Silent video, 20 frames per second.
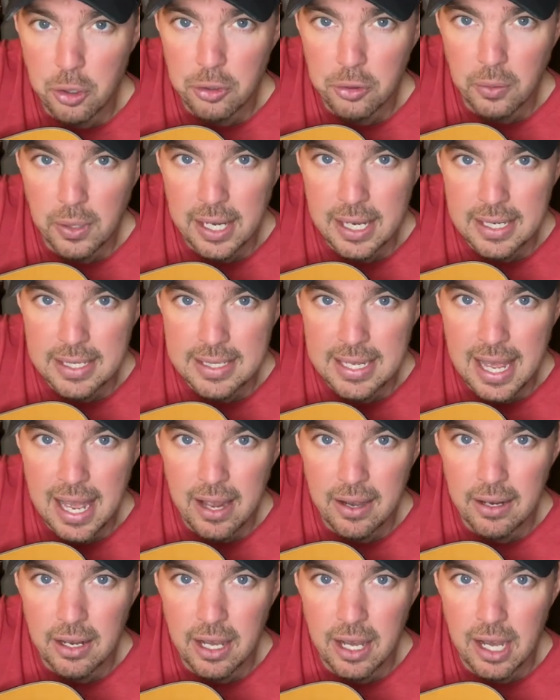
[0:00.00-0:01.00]
or three,
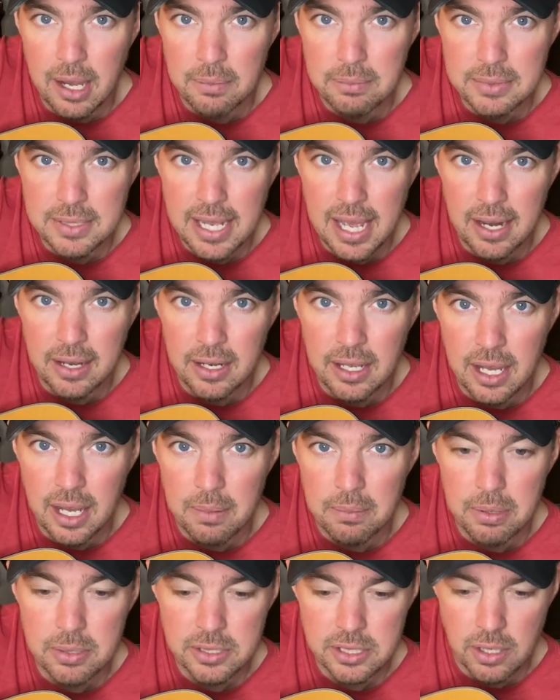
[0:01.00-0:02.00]
down, up, down,
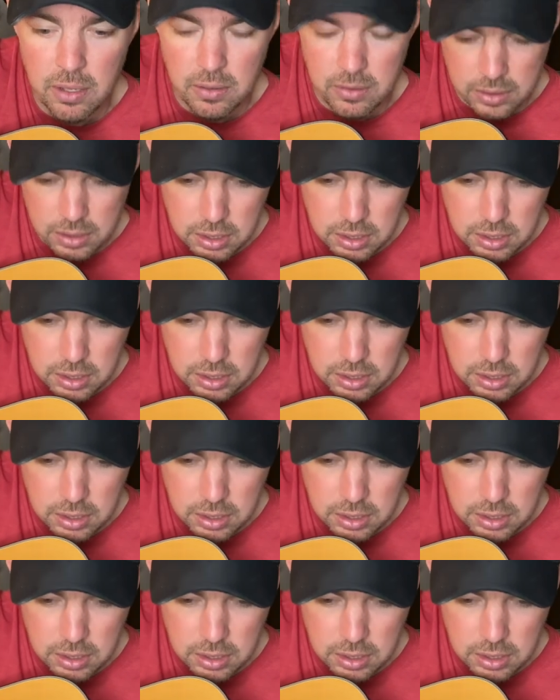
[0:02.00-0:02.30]
up. So.